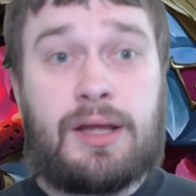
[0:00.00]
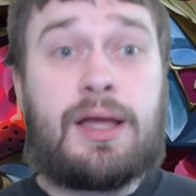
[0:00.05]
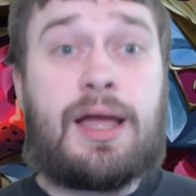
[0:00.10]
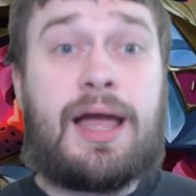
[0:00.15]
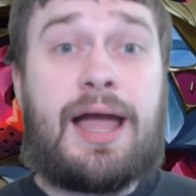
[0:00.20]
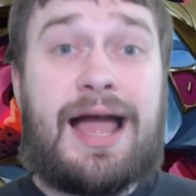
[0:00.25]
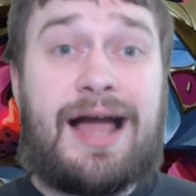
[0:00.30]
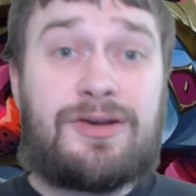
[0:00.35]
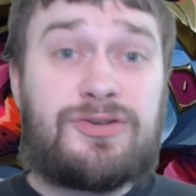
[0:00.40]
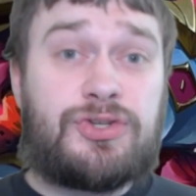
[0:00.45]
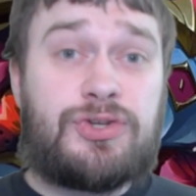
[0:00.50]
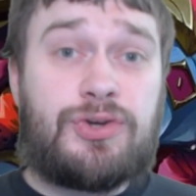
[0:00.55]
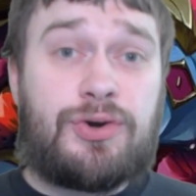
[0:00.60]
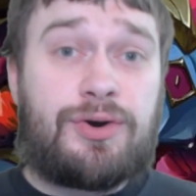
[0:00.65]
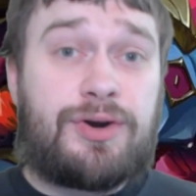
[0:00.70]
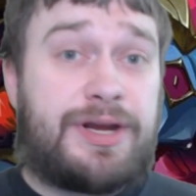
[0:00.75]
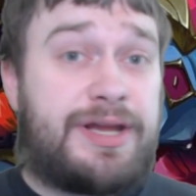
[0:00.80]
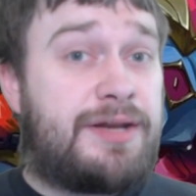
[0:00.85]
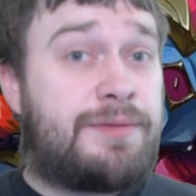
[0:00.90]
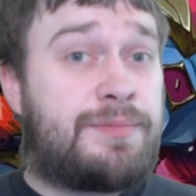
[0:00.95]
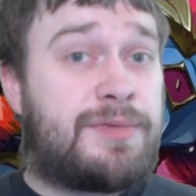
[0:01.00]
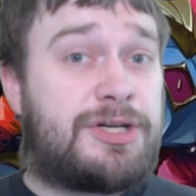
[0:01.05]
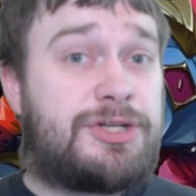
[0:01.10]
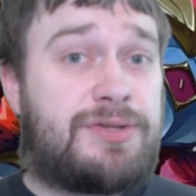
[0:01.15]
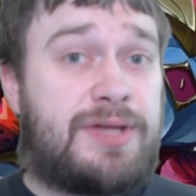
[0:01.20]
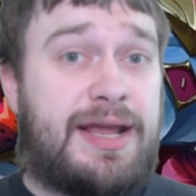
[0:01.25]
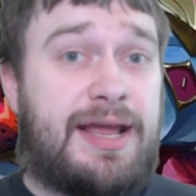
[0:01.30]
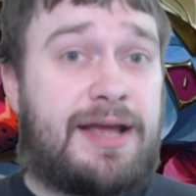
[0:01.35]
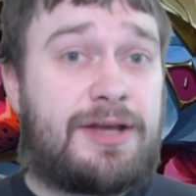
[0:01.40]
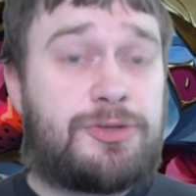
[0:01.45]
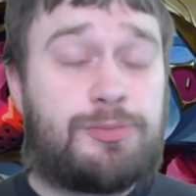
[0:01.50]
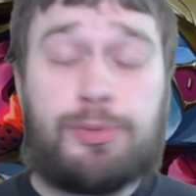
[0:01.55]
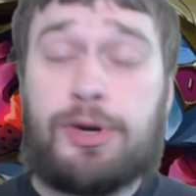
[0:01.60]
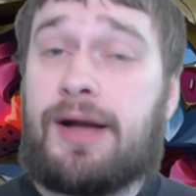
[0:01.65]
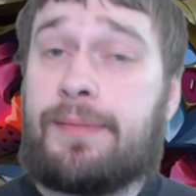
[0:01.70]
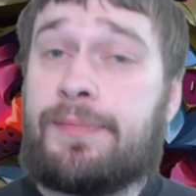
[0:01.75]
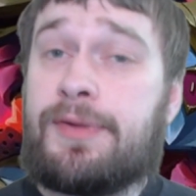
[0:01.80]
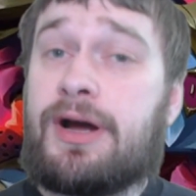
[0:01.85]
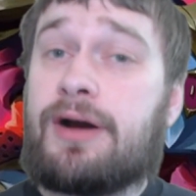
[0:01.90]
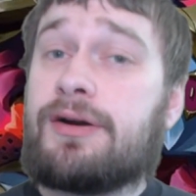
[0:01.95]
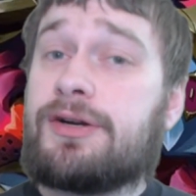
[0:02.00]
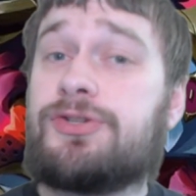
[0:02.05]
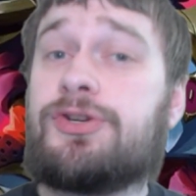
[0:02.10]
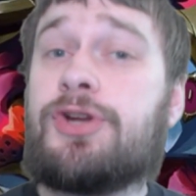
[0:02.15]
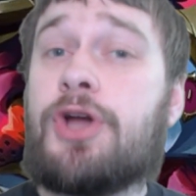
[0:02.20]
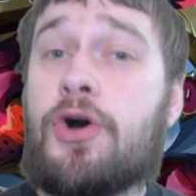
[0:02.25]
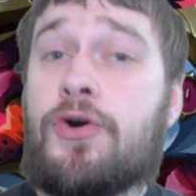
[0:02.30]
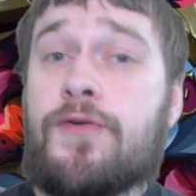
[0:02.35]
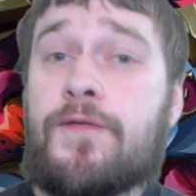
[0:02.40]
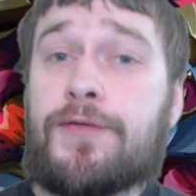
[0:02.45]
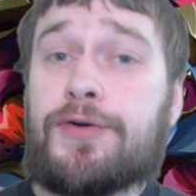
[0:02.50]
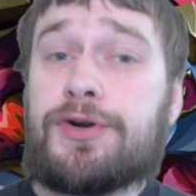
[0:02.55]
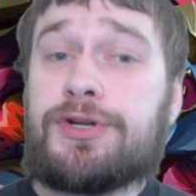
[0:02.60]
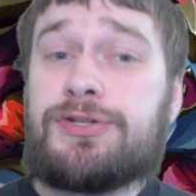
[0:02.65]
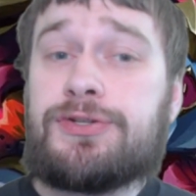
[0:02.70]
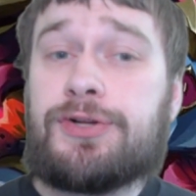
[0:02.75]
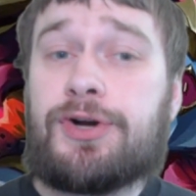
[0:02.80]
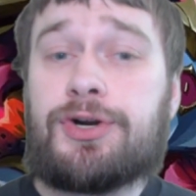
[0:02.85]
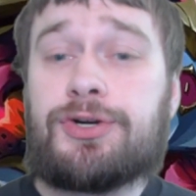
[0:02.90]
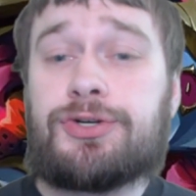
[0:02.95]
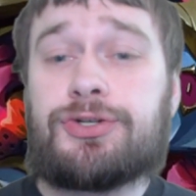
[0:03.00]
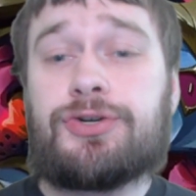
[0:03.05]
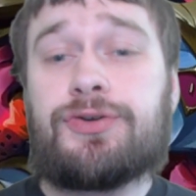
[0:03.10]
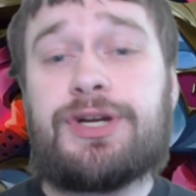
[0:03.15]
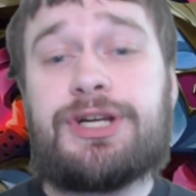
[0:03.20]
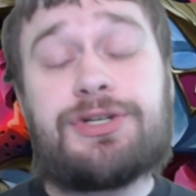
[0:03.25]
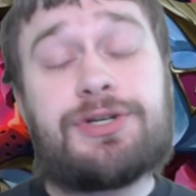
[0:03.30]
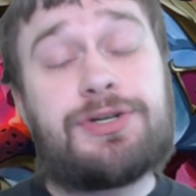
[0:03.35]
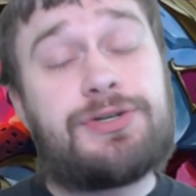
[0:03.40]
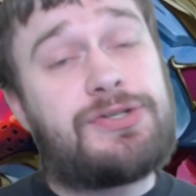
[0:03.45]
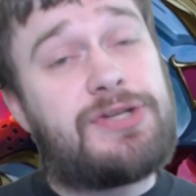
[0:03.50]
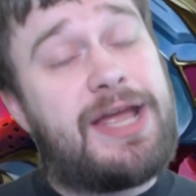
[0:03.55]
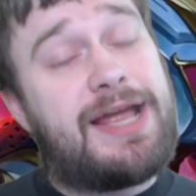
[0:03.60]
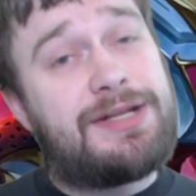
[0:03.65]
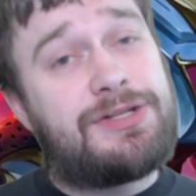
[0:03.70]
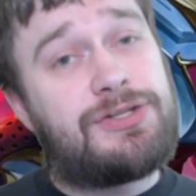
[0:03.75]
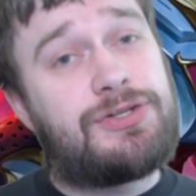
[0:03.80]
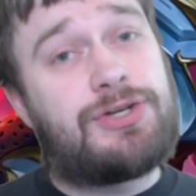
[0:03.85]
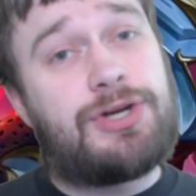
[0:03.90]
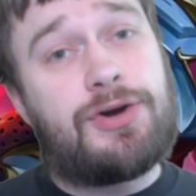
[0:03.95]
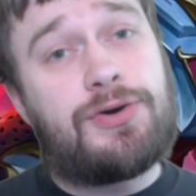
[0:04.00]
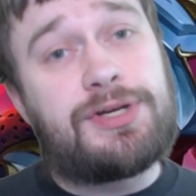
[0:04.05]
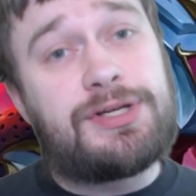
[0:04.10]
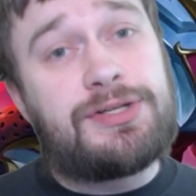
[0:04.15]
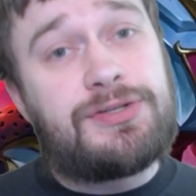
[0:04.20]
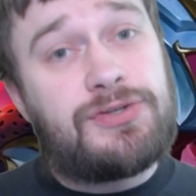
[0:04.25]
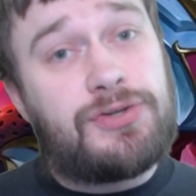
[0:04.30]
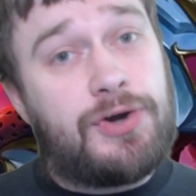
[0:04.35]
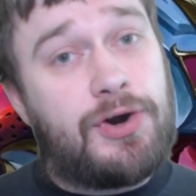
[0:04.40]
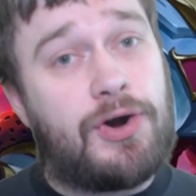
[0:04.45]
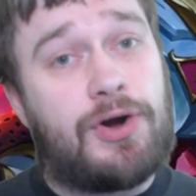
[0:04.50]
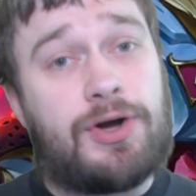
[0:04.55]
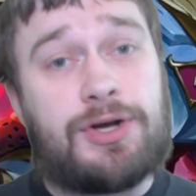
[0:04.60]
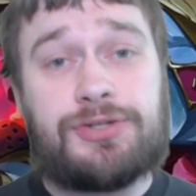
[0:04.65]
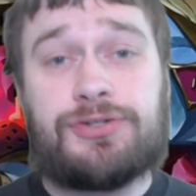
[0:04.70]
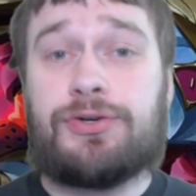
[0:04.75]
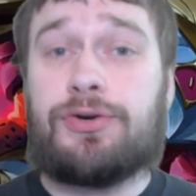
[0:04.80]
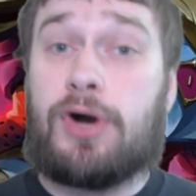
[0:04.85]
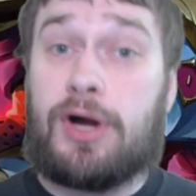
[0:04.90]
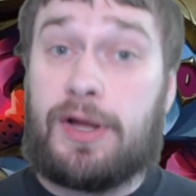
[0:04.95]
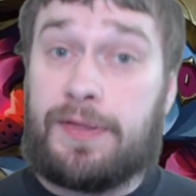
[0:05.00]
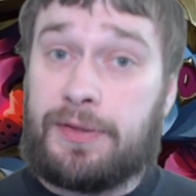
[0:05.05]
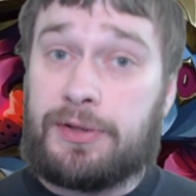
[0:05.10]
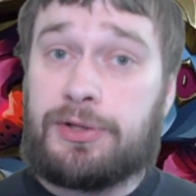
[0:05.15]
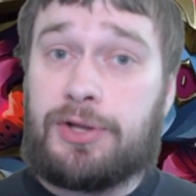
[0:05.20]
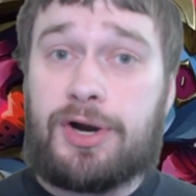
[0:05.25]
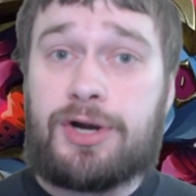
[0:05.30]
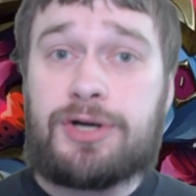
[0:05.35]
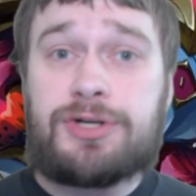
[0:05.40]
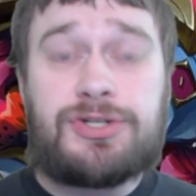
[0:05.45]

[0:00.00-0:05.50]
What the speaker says: House Saurian, much like House Brobnar, is known for its large creatures, and its tokens are also on the large